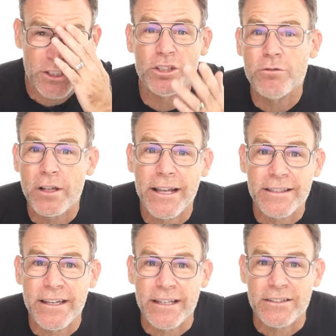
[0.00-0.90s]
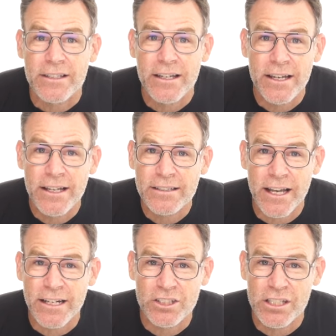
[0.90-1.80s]
I shoot like this, it's
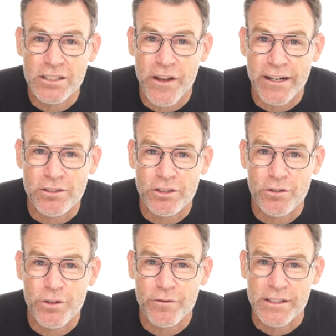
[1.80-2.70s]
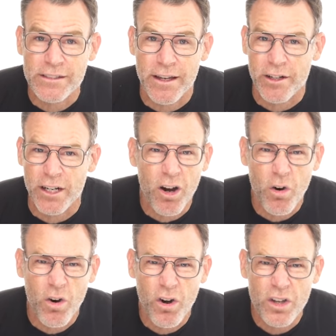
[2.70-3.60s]
kind of cheese factor 257,
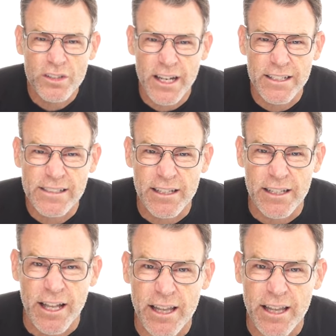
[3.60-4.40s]
no? It's kind of silly.